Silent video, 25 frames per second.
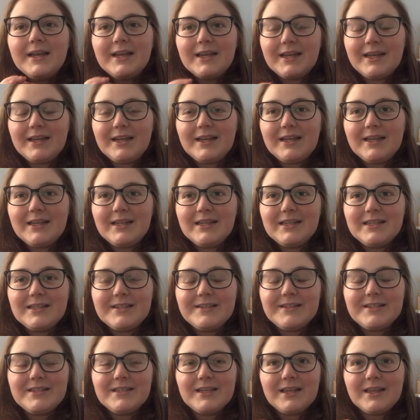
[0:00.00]

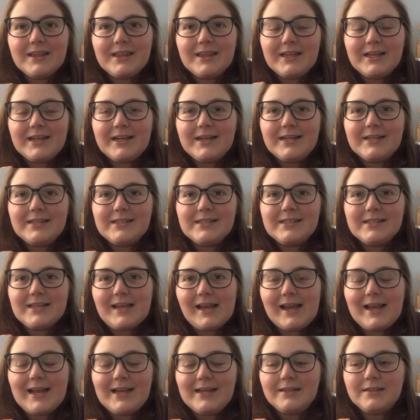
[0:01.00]
is the
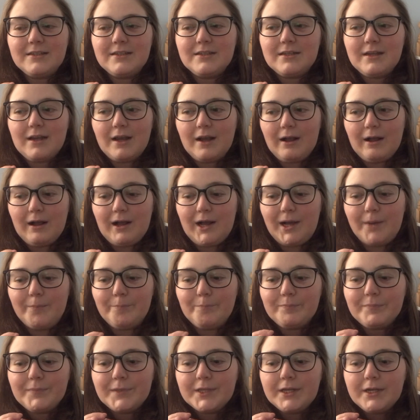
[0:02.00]
scent
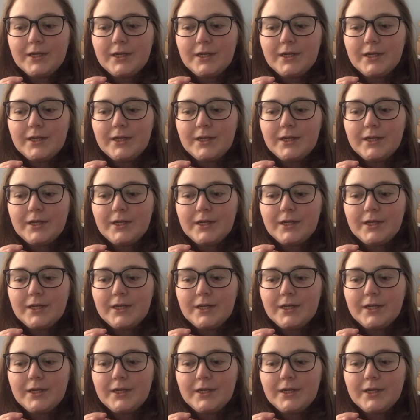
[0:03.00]
um,